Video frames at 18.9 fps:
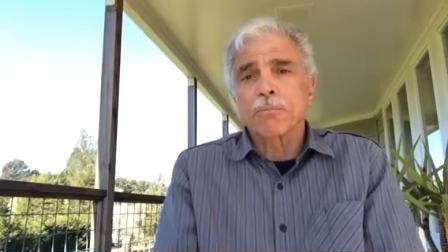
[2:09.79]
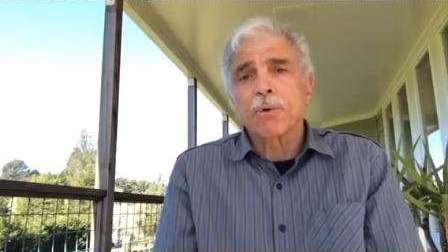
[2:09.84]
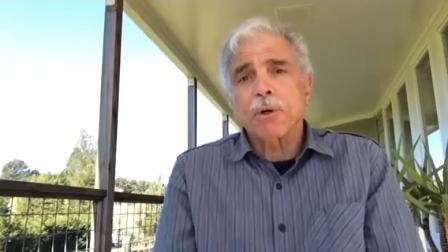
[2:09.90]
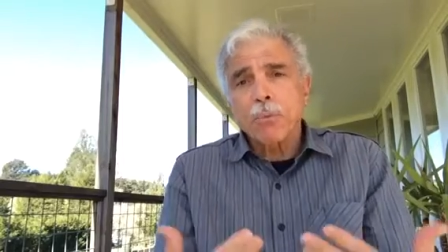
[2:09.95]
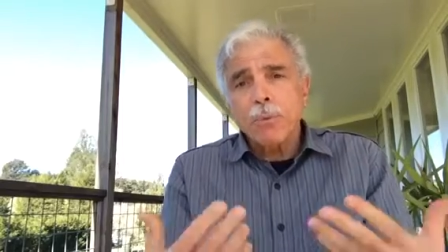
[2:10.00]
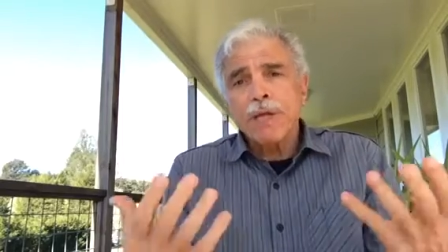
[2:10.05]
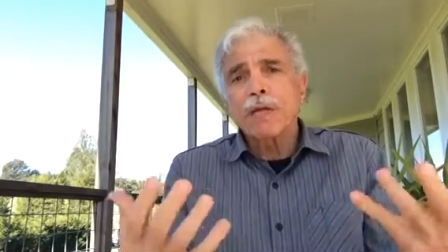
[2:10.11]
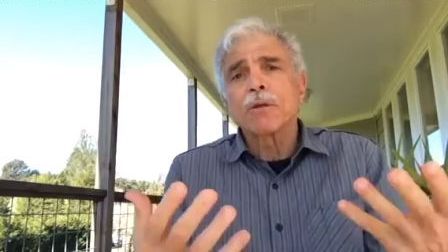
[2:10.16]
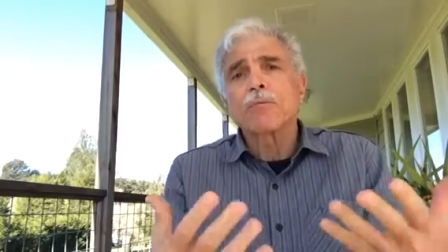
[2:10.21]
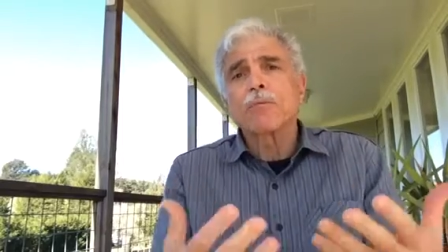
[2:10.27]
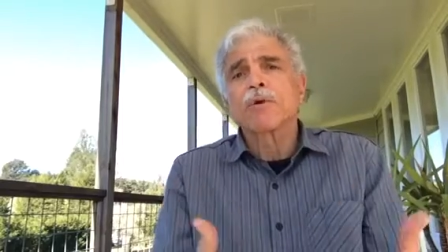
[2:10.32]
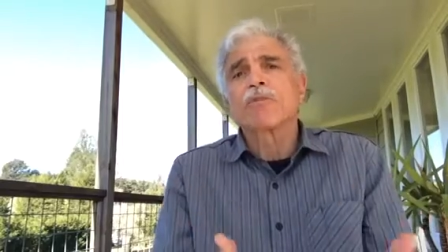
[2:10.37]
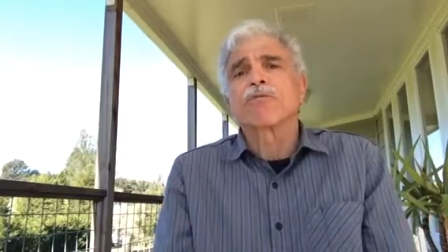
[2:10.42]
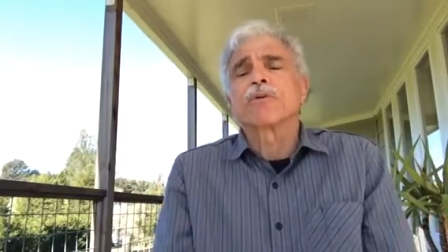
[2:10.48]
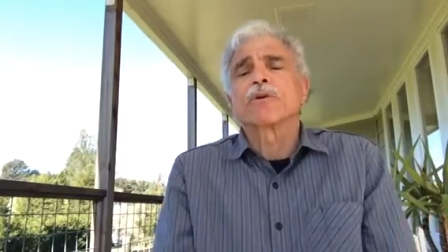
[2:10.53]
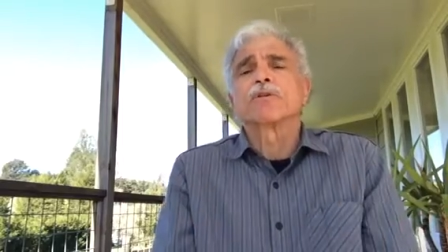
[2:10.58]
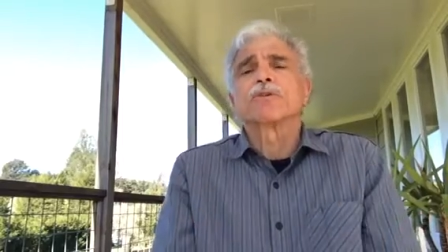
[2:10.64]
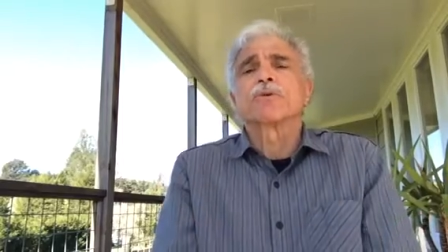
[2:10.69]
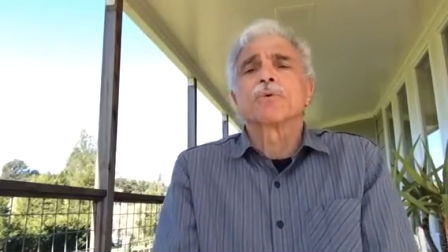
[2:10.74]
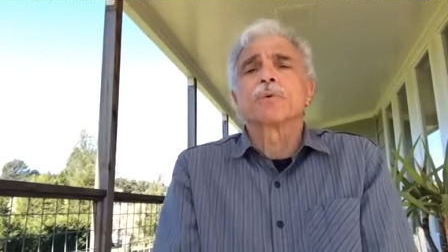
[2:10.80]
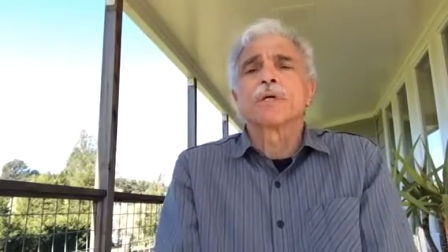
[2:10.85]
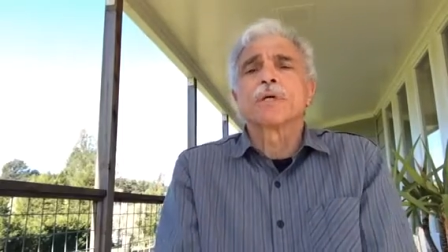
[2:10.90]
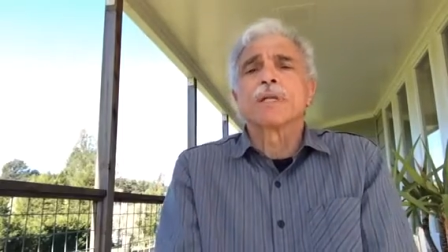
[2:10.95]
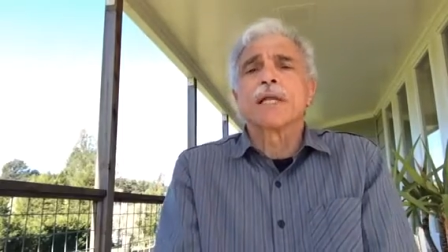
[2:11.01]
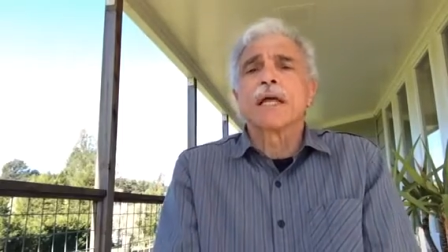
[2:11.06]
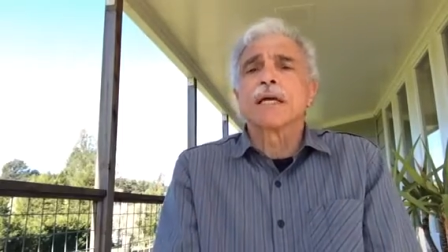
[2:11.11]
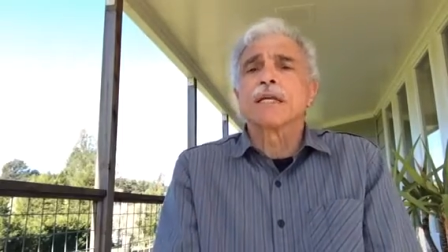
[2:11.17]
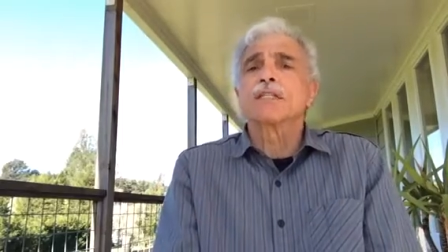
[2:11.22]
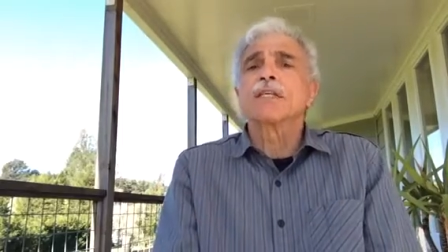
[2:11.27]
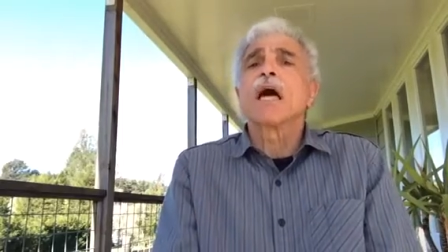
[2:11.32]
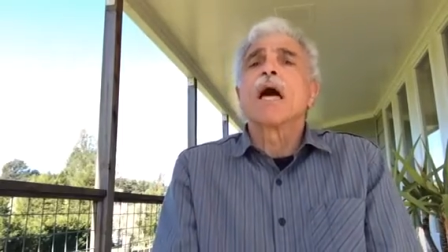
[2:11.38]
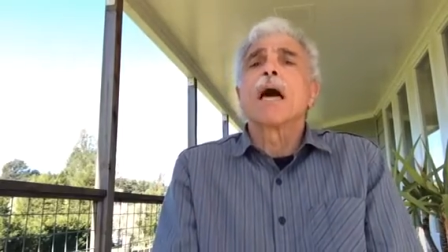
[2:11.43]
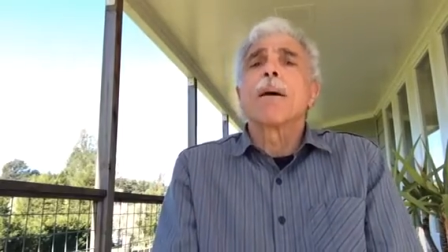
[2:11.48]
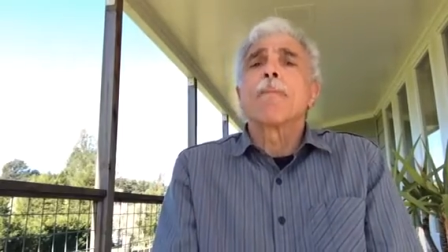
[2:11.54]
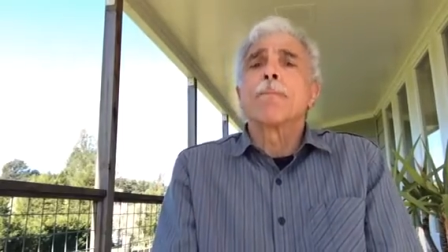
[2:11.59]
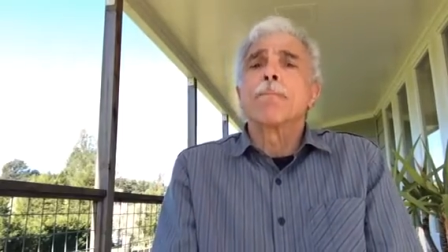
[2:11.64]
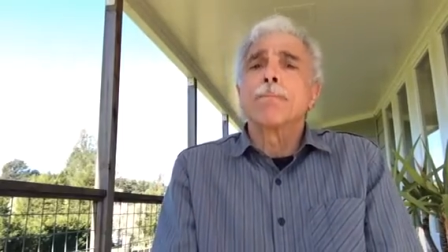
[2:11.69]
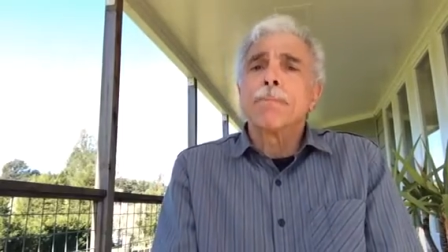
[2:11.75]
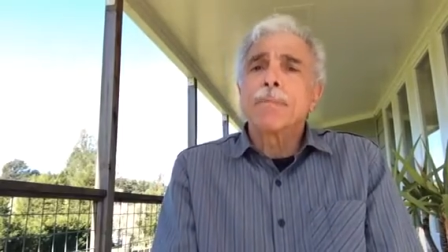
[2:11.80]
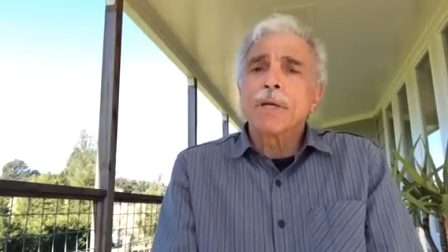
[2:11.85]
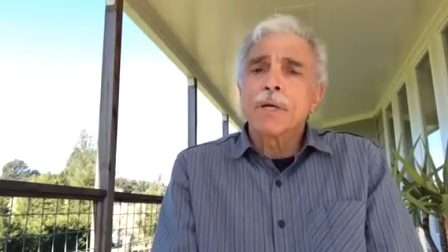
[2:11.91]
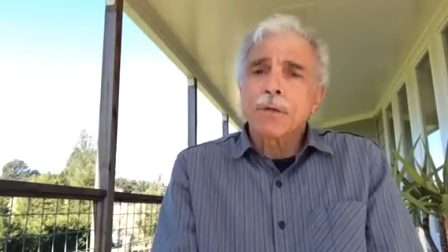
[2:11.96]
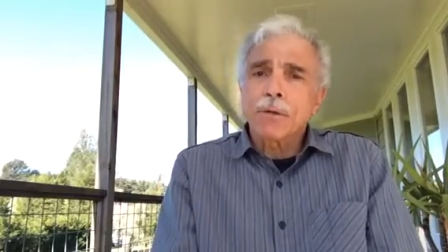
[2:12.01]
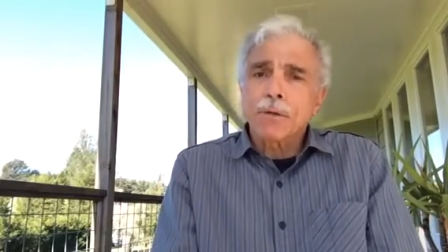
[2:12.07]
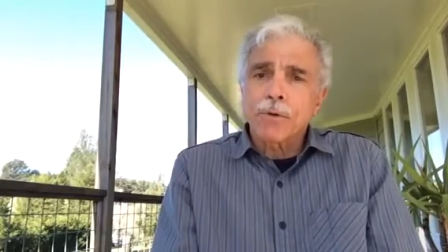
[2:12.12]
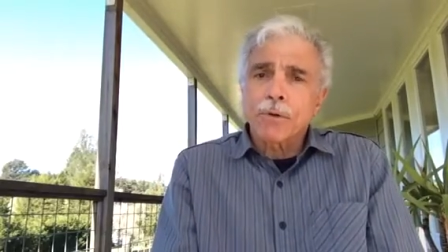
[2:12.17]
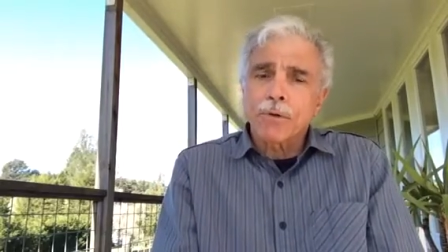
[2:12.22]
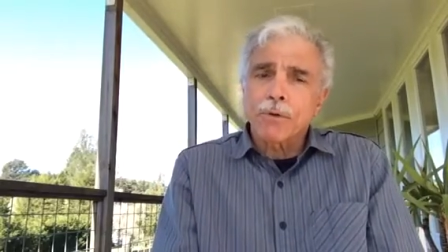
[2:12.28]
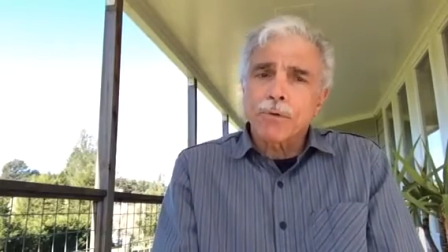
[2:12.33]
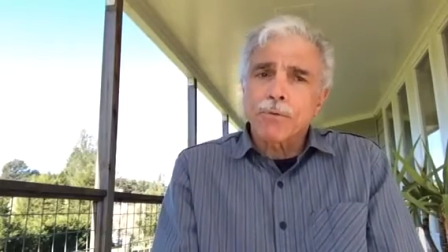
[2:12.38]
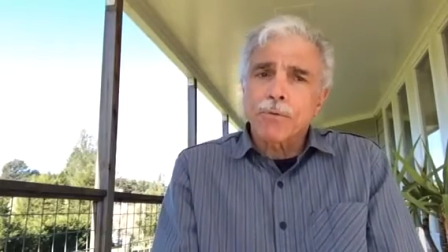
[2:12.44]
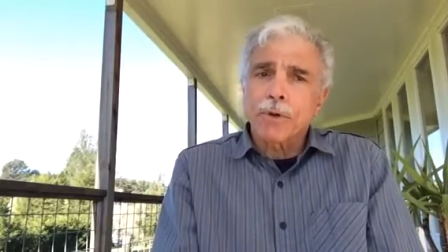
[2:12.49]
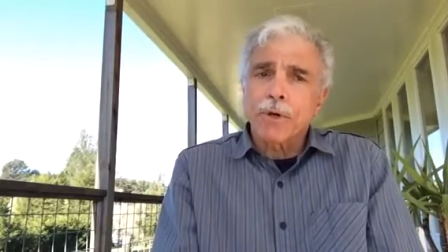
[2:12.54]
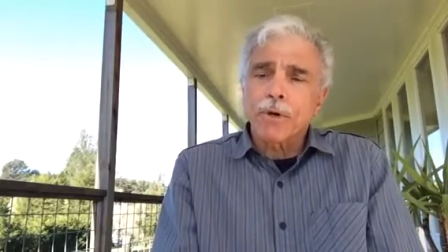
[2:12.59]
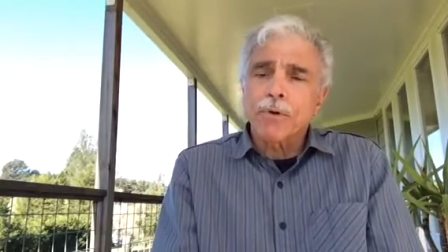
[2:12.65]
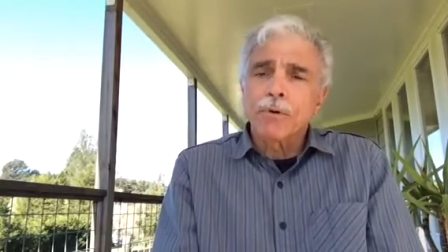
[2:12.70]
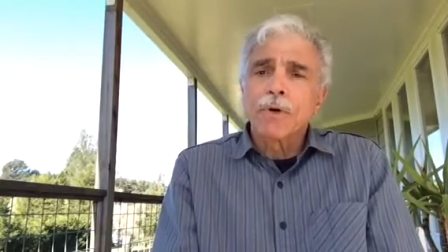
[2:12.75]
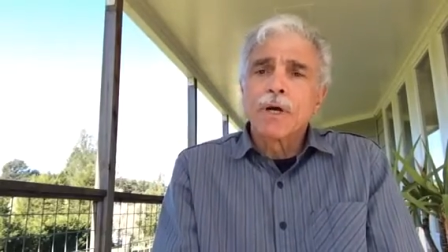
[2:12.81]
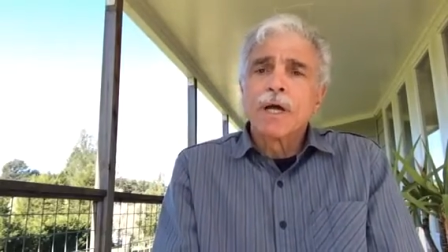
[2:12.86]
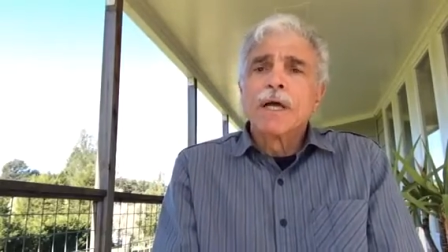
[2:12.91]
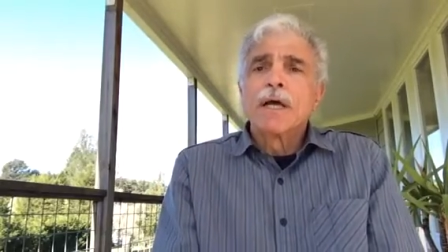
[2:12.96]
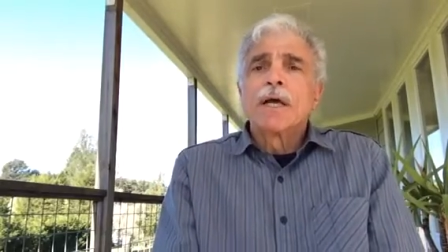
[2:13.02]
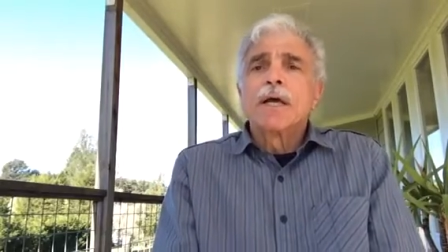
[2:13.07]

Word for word: but we can refer to it as miracle grow